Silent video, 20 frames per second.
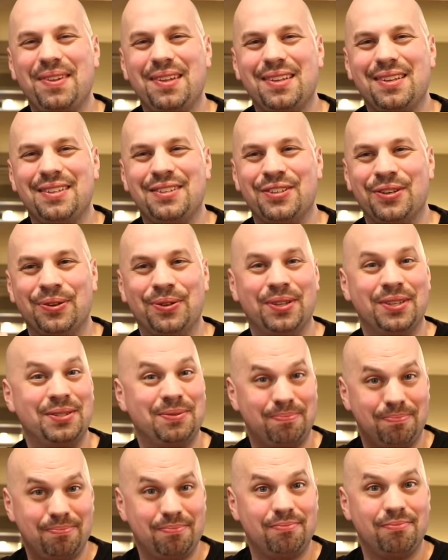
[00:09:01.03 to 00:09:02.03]
So this
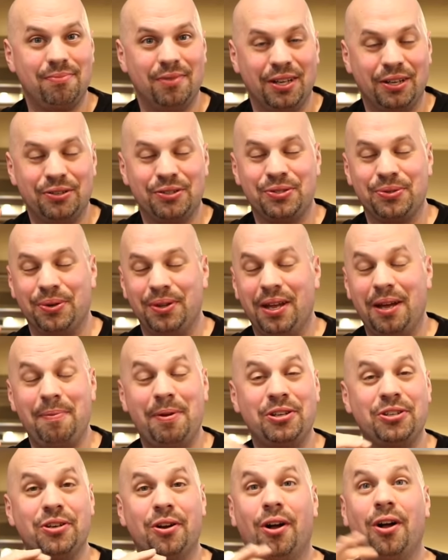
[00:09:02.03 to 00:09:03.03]
liquor store that I
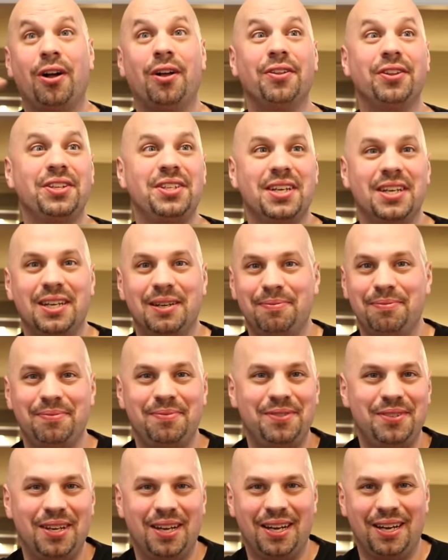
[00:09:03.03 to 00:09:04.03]
mention all the time,
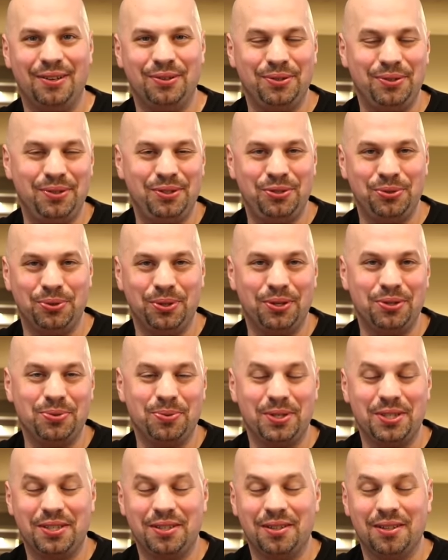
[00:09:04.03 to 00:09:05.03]
Julio's
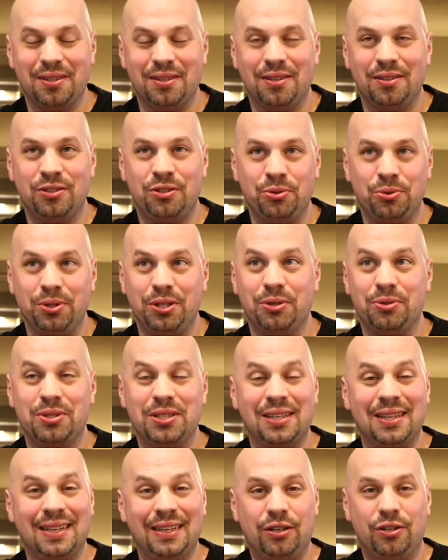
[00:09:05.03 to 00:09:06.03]

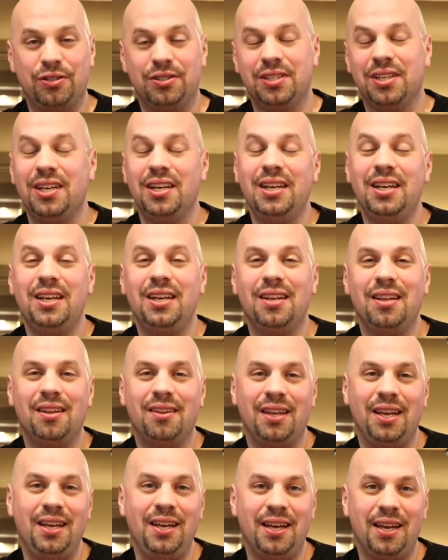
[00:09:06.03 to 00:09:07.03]
Liquors,
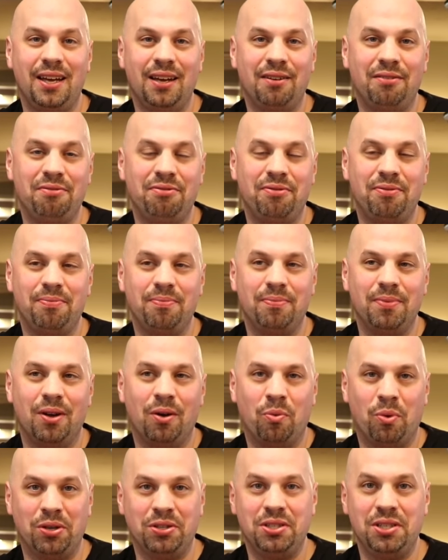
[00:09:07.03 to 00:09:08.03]
they have a
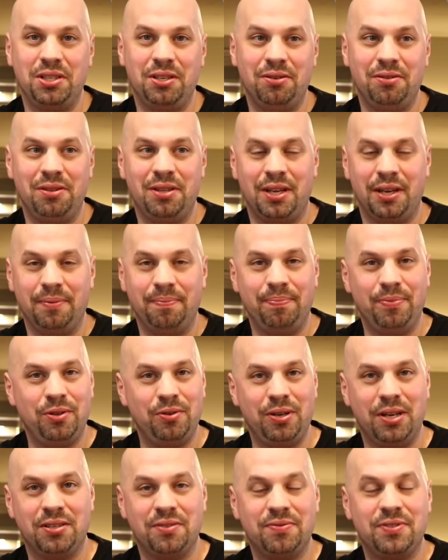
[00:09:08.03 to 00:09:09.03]
once a year thing. You
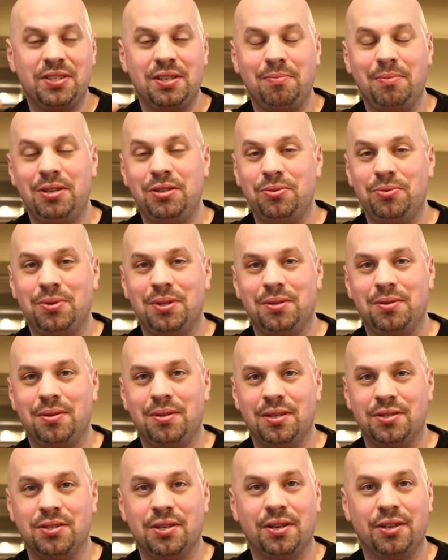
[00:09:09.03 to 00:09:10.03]
guys have seen me do
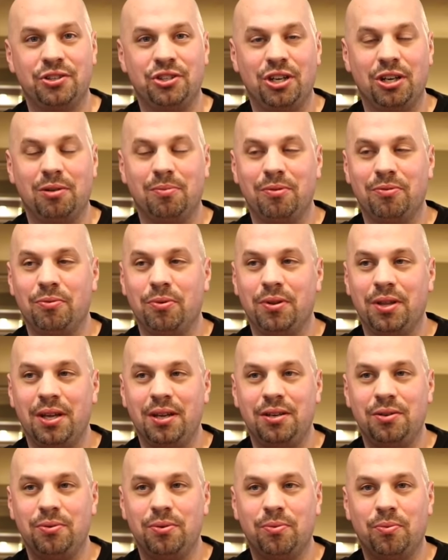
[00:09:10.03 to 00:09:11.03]
this on the channel before. They
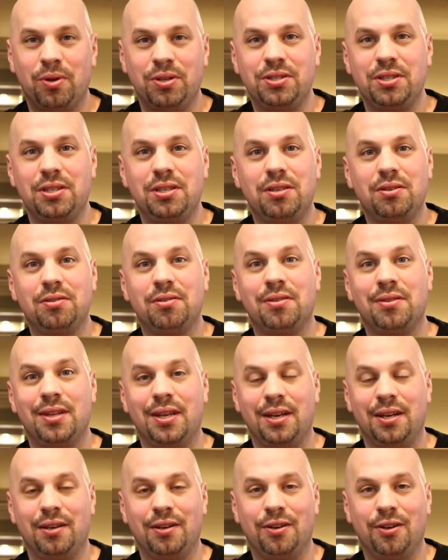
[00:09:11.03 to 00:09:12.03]
do a once a year
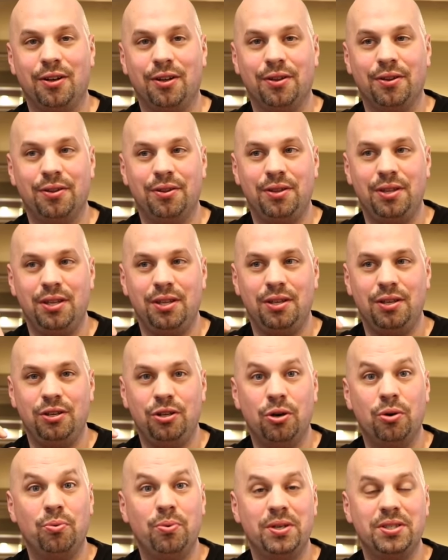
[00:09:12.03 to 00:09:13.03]
thing called the
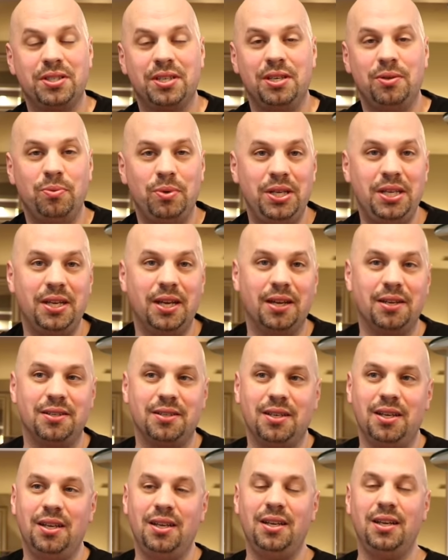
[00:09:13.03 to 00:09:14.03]
Go Whiskey Weekend.
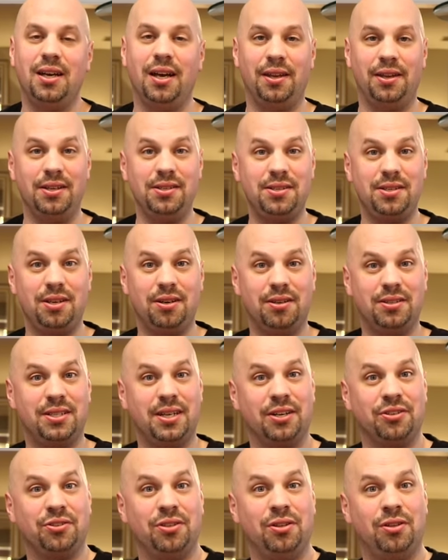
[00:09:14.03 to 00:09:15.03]
And this year it's
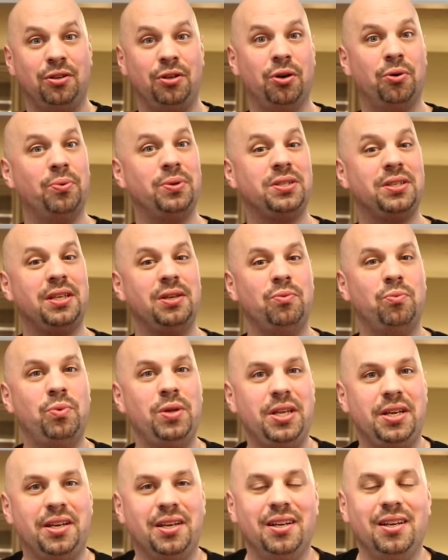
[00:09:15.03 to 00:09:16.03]
actually the Go Whiskey
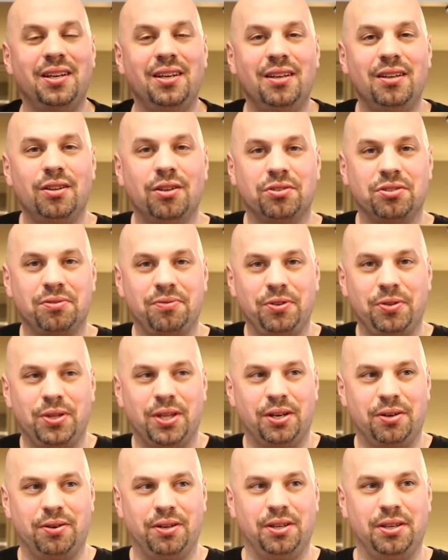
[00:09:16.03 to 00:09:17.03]
Week. Those of you
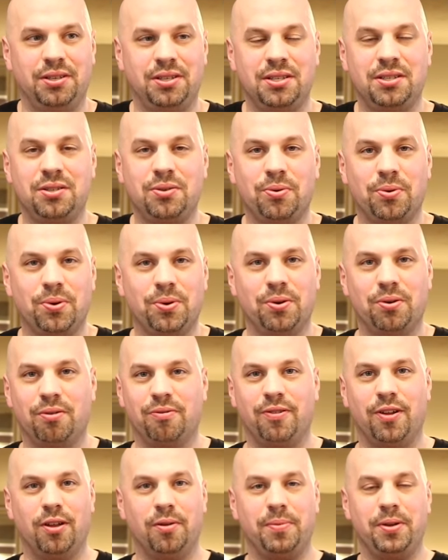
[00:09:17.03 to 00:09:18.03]
that are in the Discord or
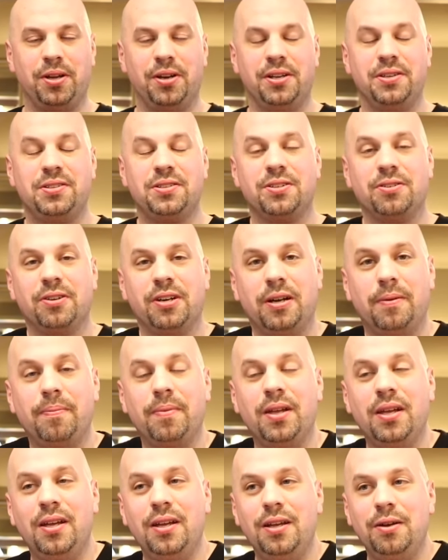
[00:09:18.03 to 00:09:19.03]
follow me on Instagram
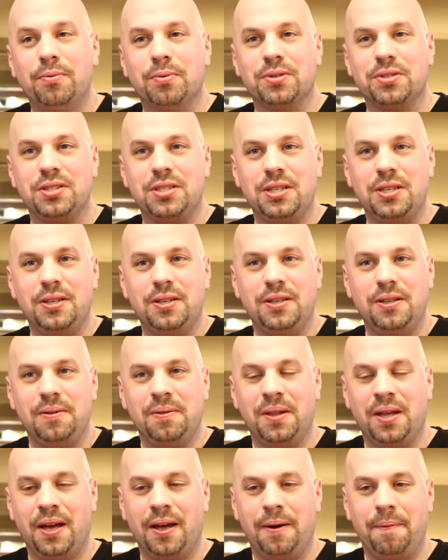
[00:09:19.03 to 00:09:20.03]
will see
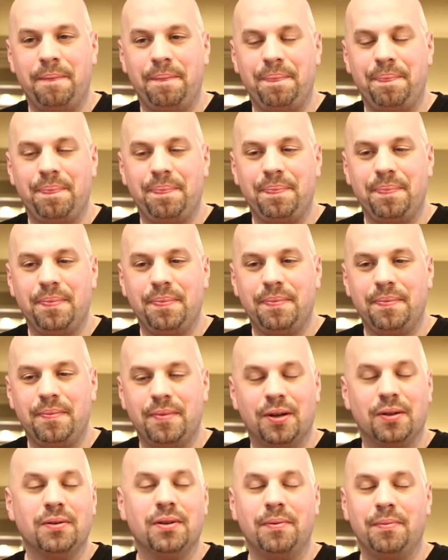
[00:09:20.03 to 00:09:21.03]
that.
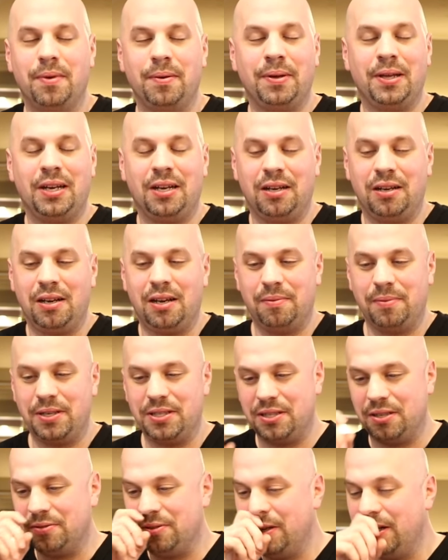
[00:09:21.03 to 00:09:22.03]
Well, I'm getting ahead of
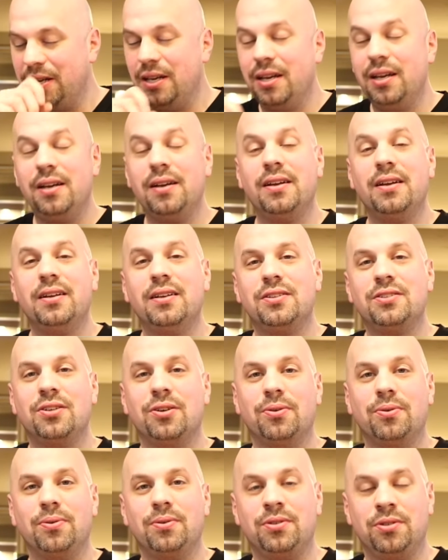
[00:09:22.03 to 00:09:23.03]
myself.
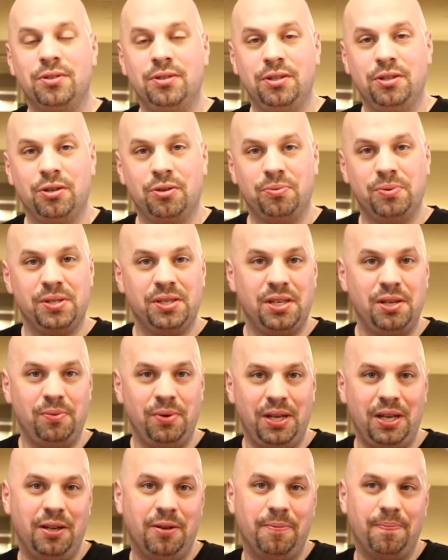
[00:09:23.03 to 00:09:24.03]
So during the Go Whiskey
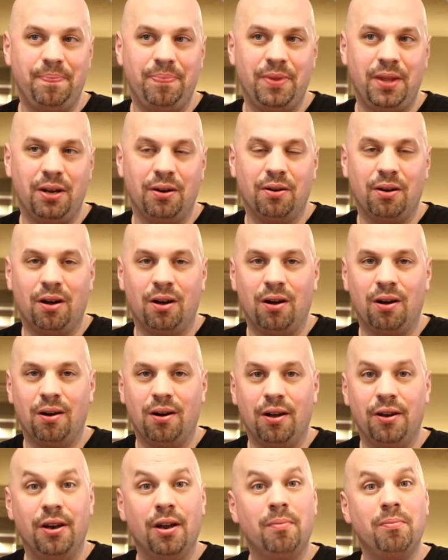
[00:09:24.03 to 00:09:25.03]
Week, there are
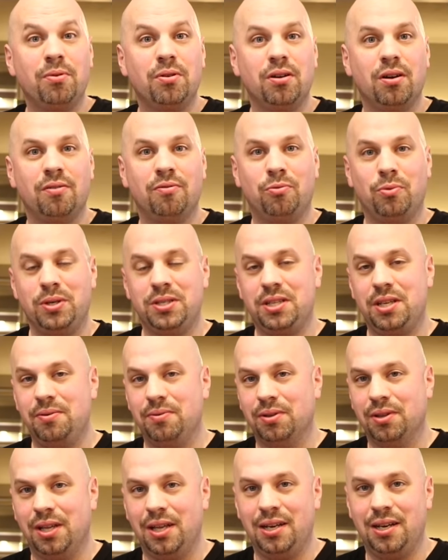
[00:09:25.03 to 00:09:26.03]
a number of whiskey
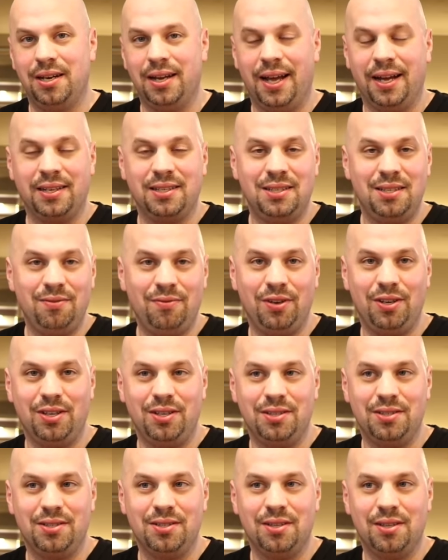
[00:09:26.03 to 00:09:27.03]
related
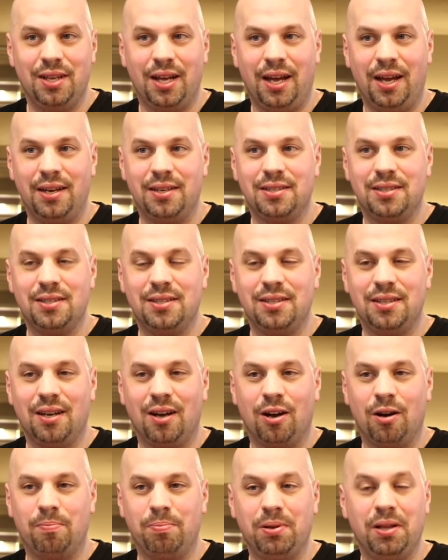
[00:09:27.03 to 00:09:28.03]
activities that
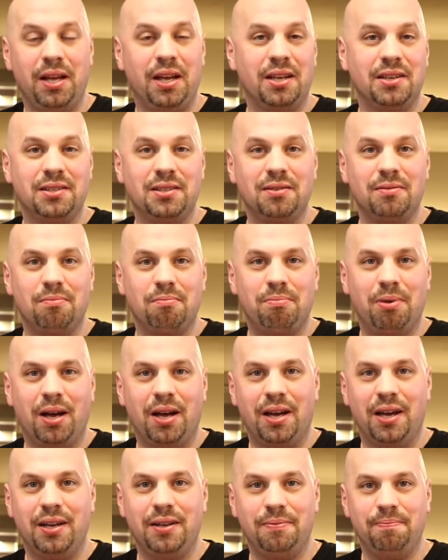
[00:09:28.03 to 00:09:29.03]
are planned
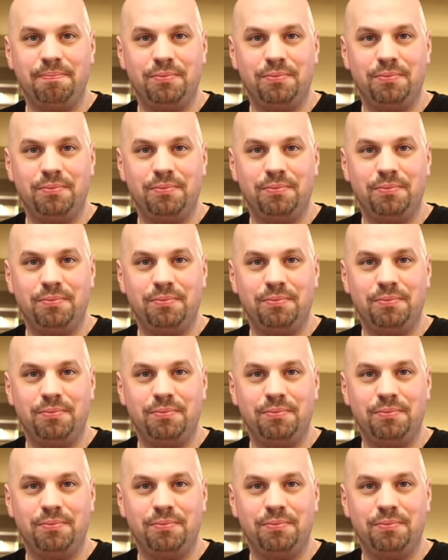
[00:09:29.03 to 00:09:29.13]
by